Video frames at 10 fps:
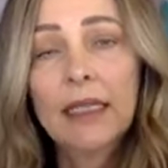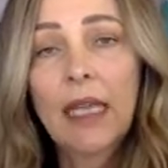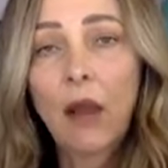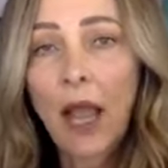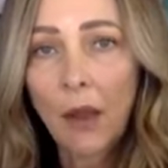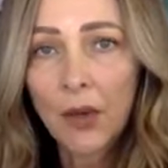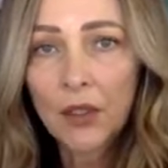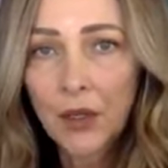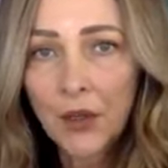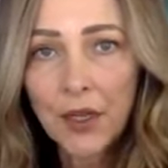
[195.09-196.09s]
Now, how on
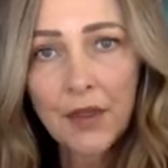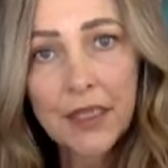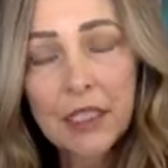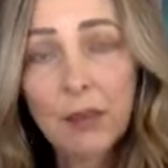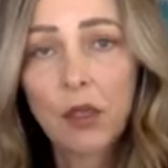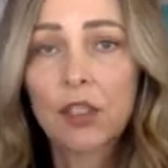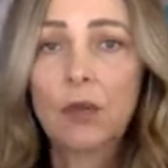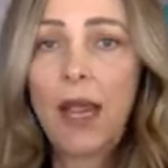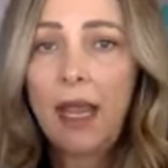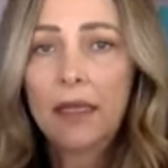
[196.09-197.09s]
earth are they supposed
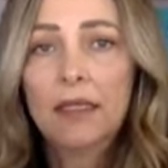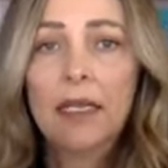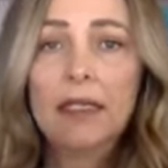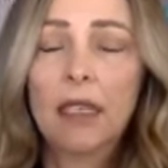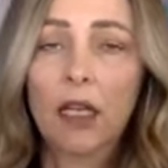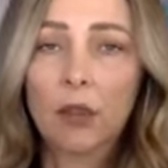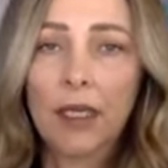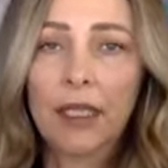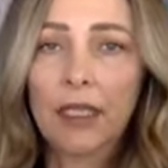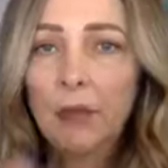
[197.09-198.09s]
to access a
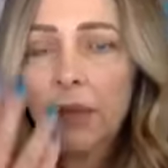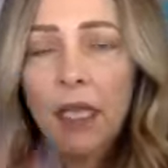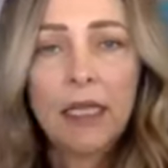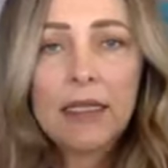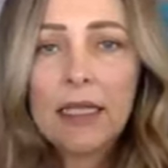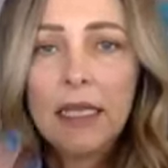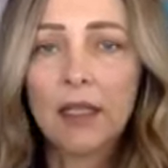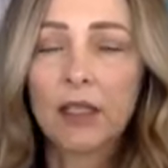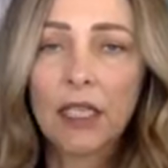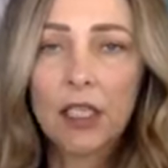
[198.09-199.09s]
curriculum, see
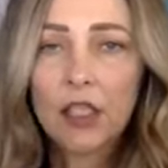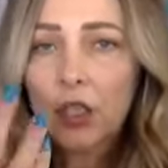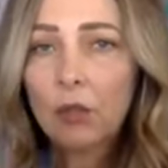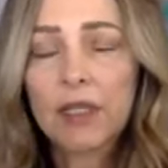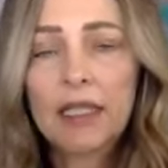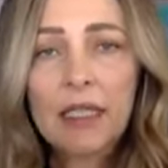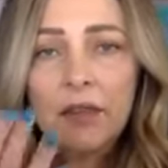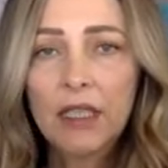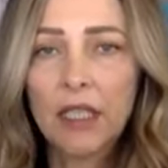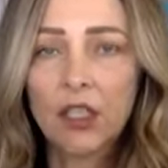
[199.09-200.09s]
their teacher,
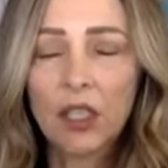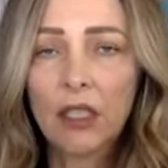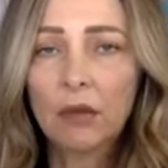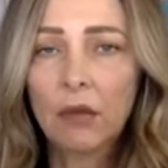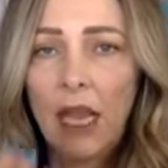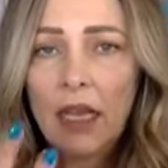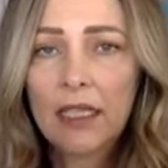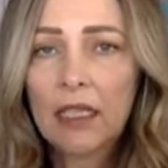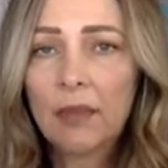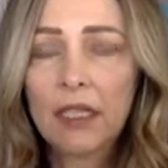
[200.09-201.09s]
receive teaching,
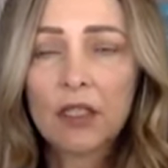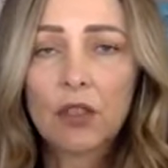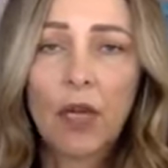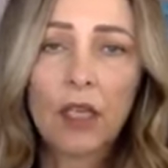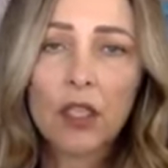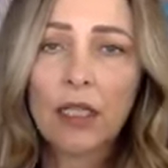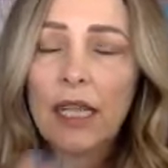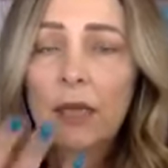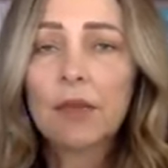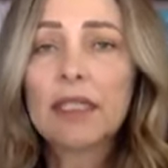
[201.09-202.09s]
academic instruction,
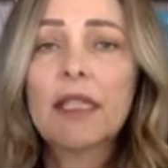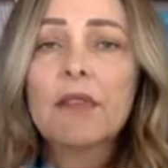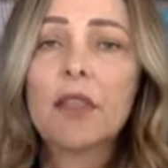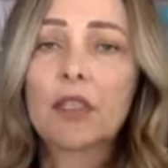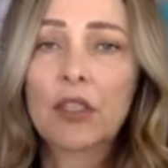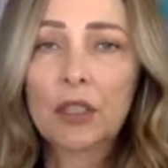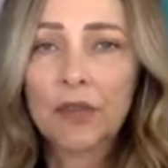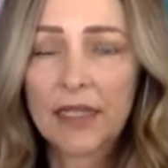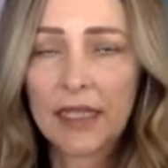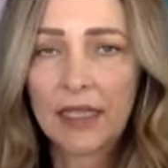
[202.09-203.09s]
and receive their
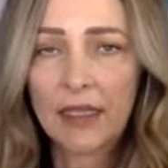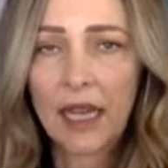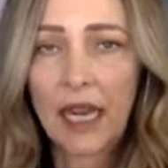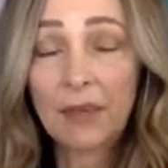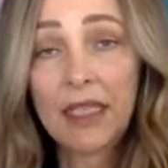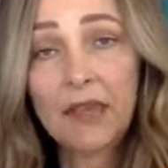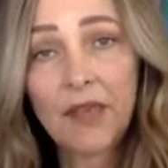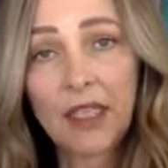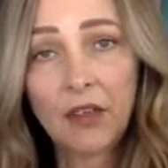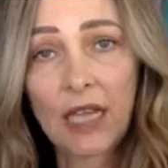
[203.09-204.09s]
services in the IEP if
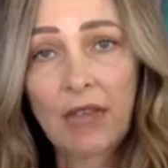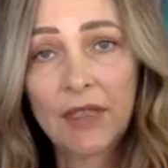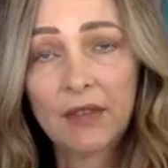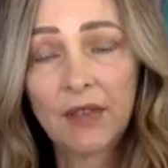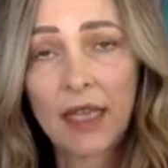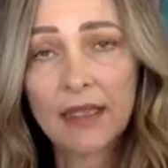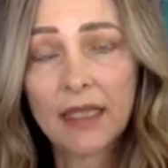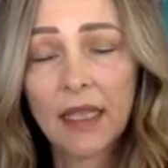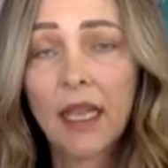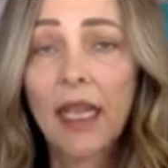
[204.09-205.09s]
they don't have a device?
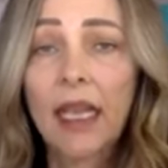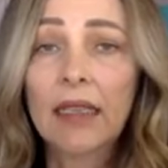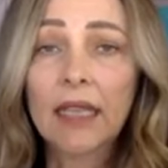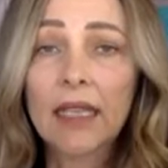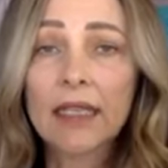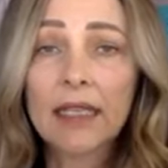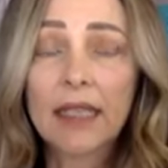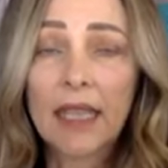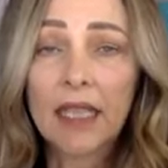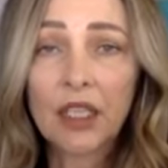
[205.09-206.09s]
Unless
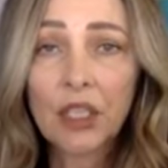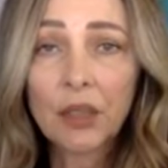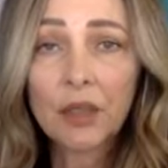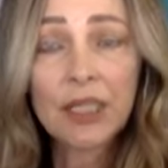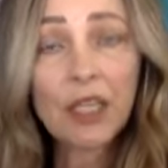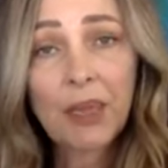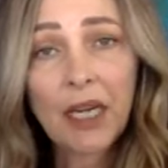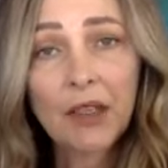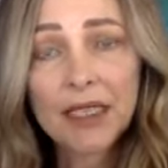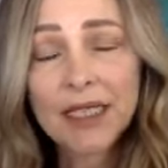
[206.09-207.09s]
they can use their
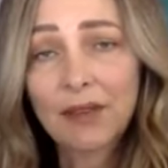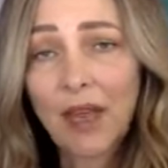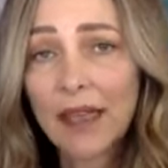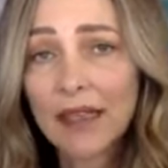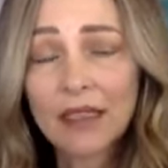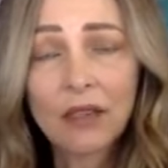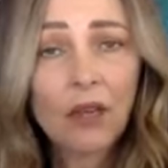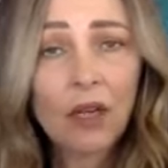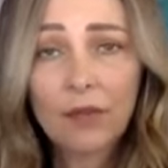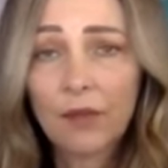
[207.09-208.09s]
parent's device
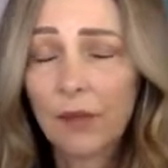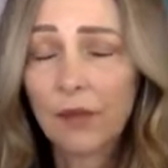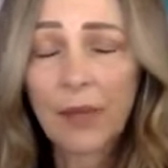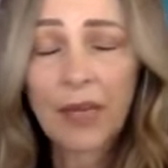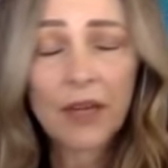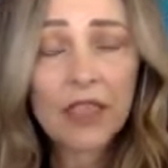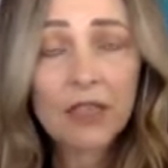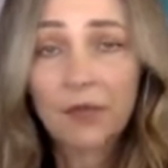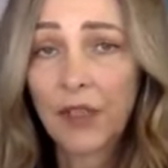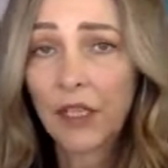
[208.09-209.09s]
or the parents
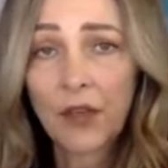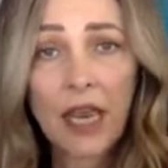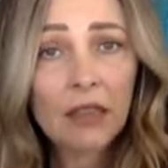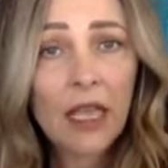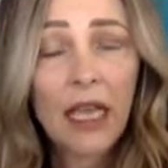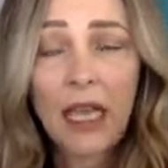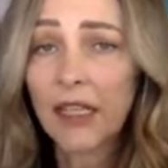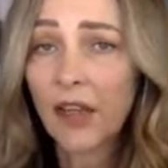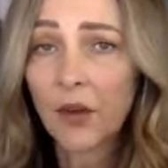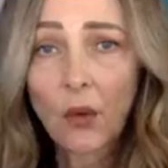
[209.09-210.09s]
figure out
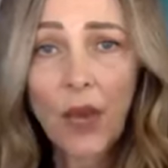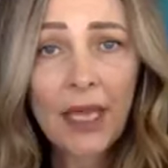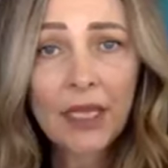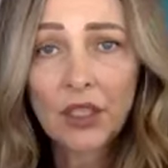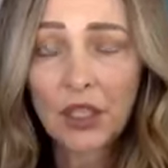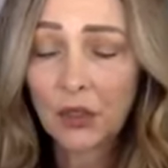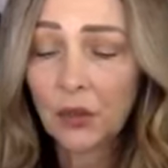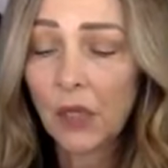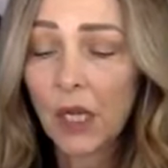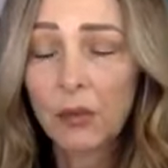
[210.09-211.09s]
another way
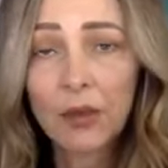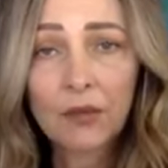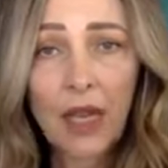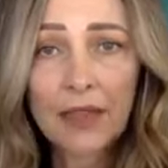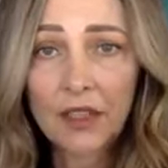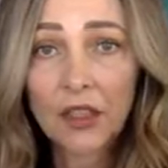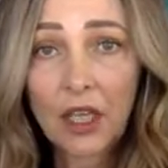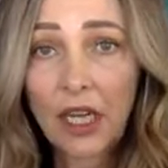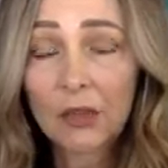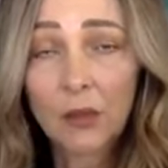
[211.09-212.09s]
to provide their
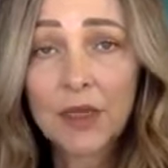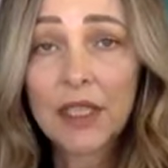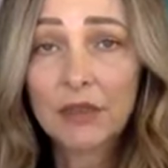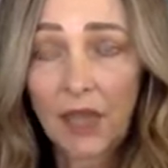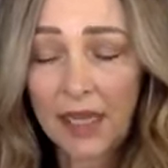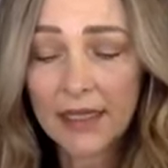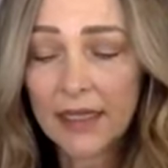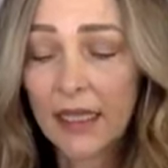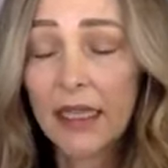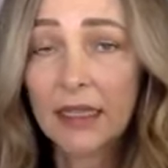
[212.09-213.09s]
child with a device.
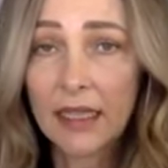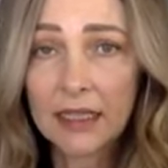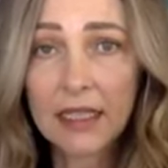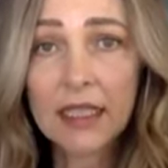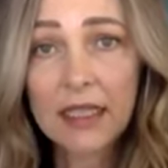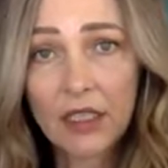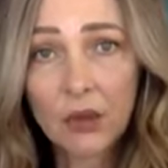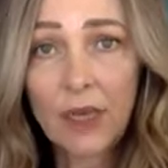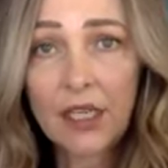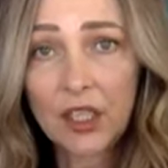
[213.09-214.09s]
This is the
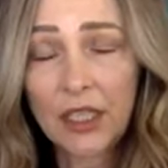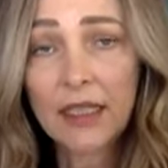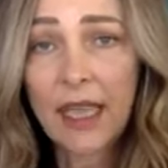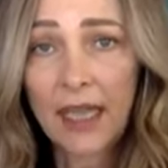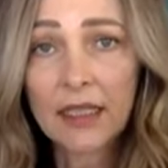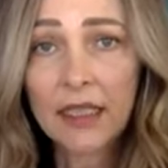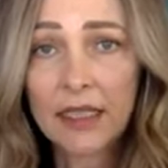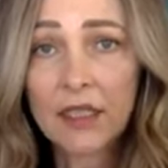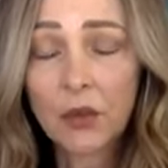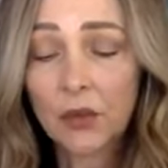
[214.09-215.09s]
situation that
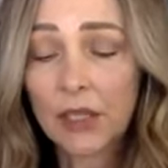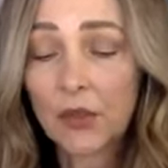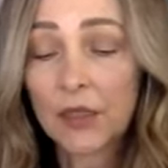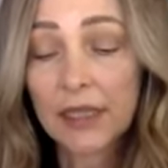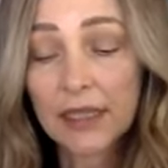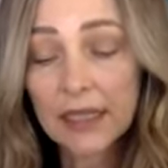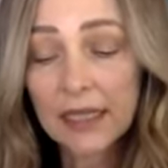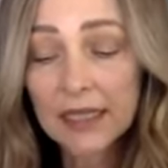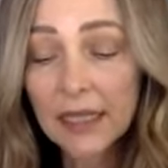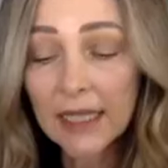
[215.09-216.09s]
this school district
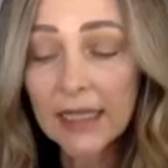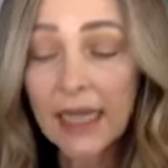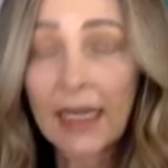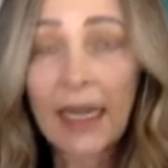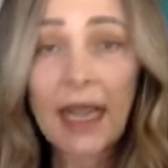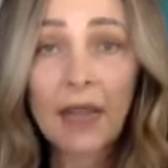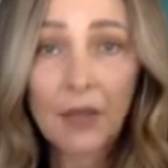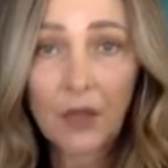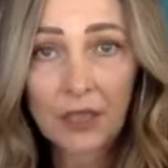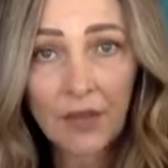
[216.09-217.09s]
is in, and I have
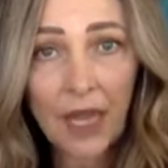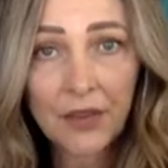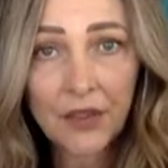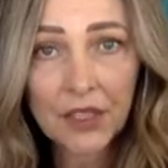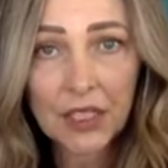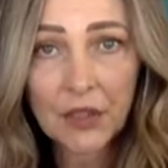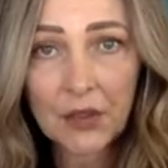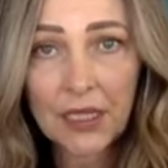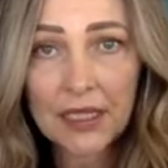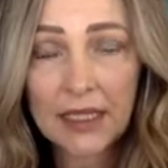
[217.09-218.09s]
heard of other
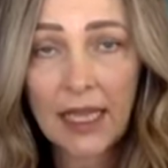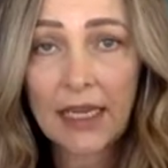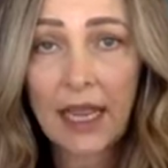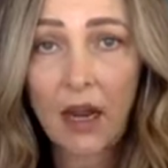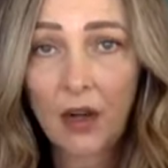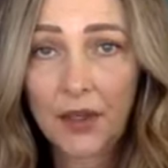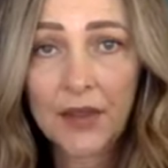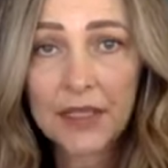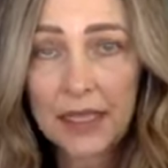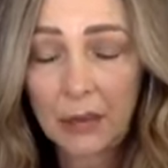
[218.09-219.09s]
districts that are in
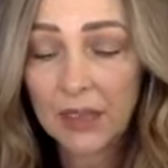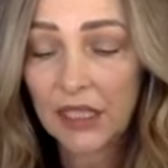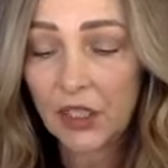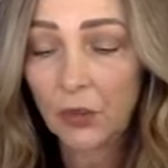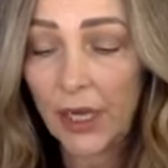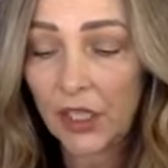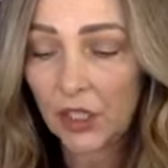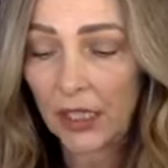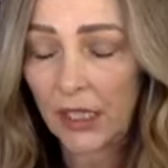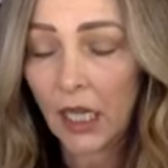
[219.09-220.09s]
the same
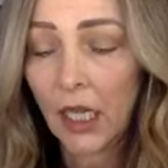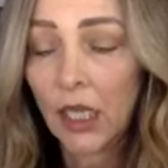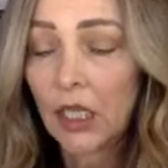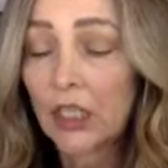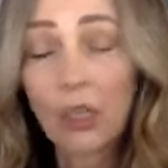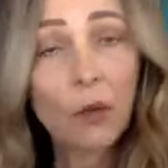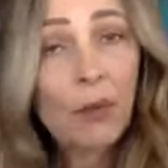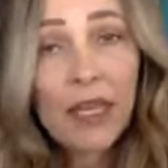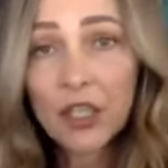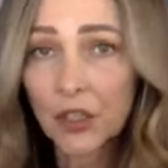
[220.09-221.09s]
situation. So
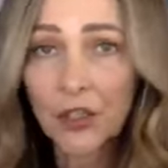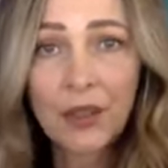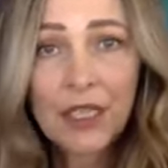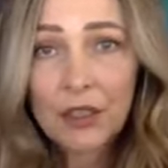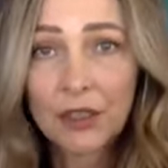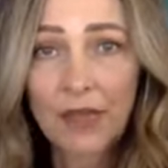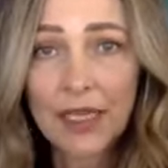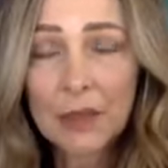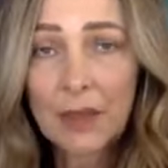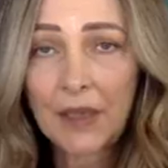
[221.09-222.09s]
make sure you get your
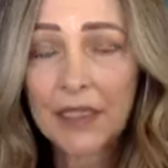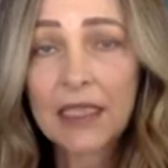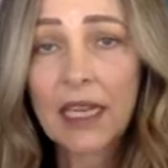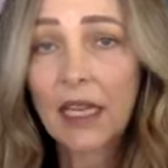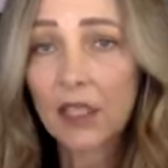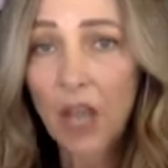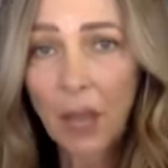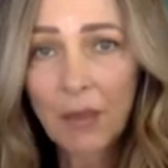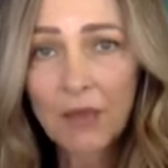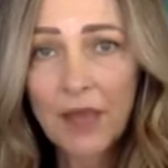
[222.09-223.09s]
device, parents. Stay on
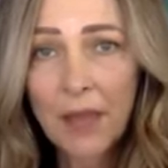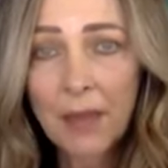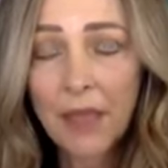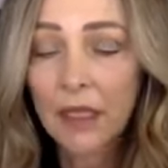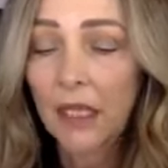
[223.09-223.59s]
top of them.